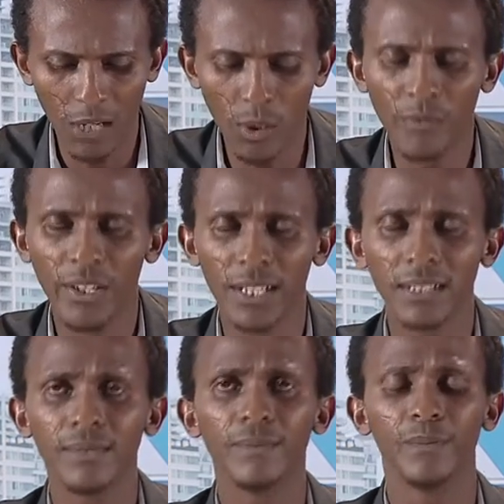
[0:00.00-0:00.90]

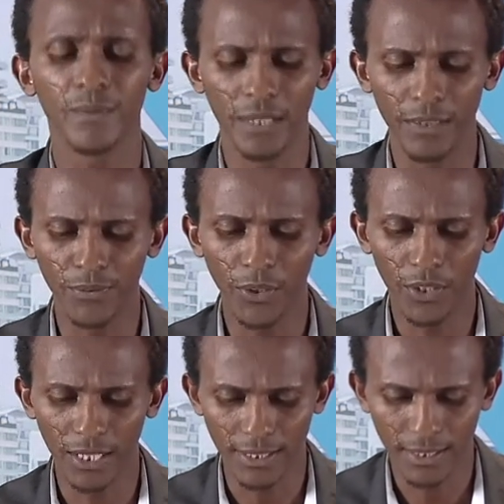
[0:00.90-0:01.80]
However, the
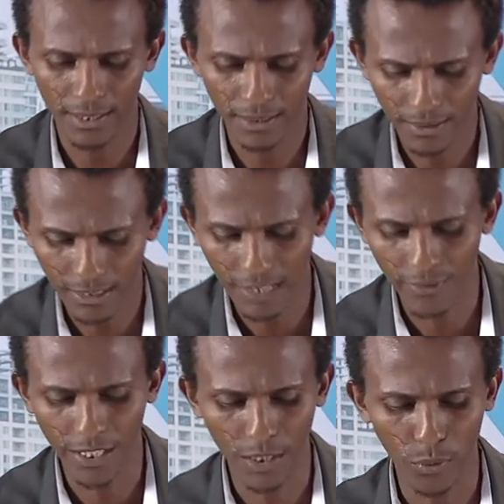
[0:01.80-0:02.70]
forest
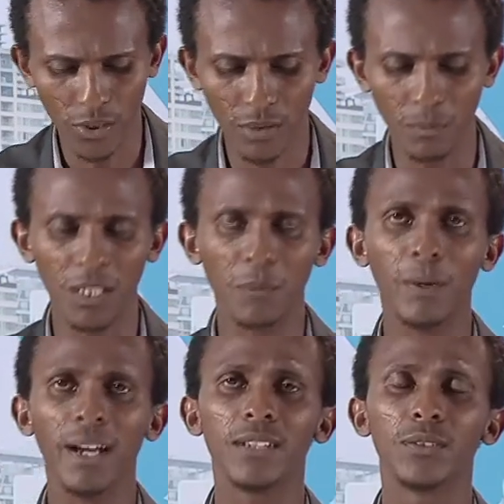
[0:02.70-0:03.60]
coverage was
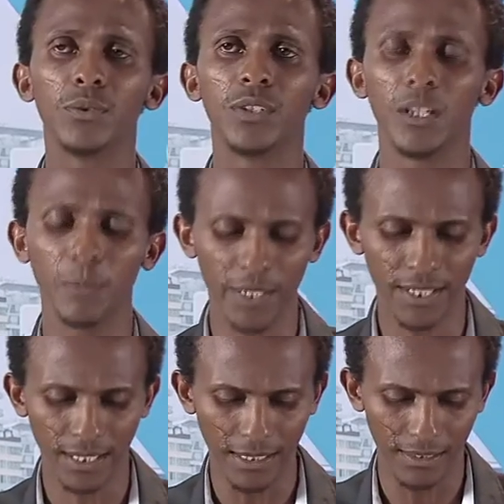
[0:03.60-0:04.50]
minimized to
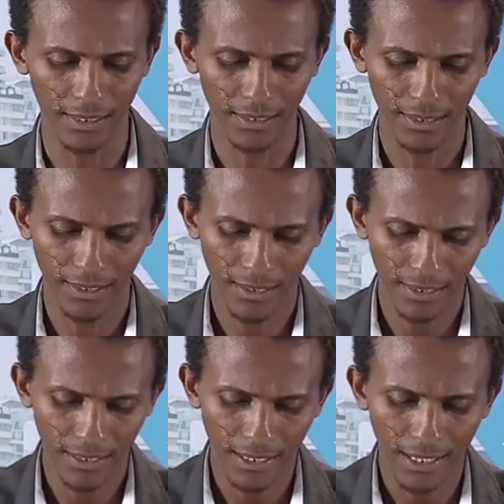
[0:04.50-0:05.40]
3%,
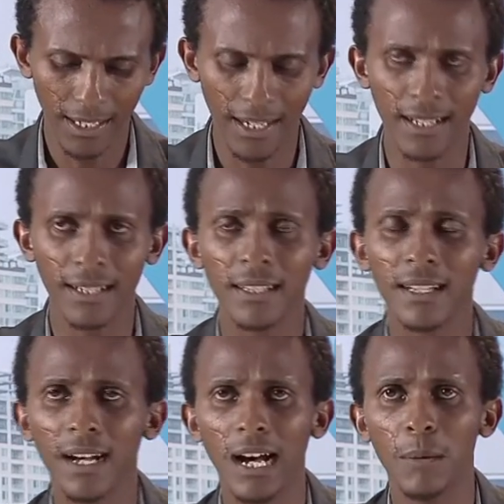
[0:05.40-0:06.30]
and
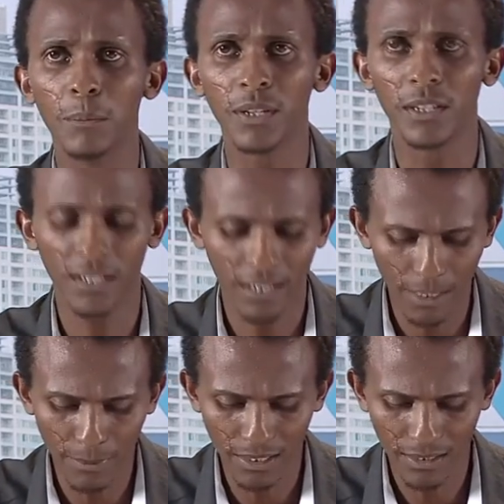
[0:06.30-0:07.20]

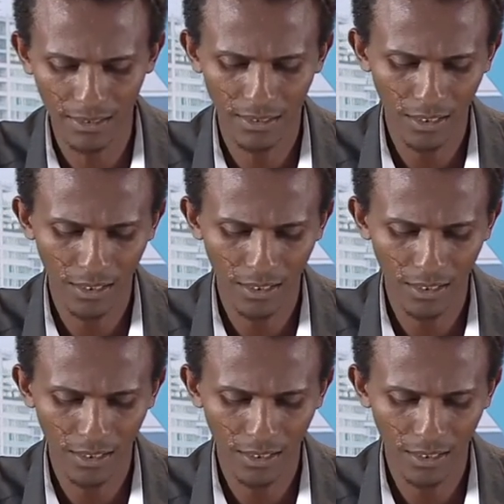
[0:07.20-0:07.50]
unpredictability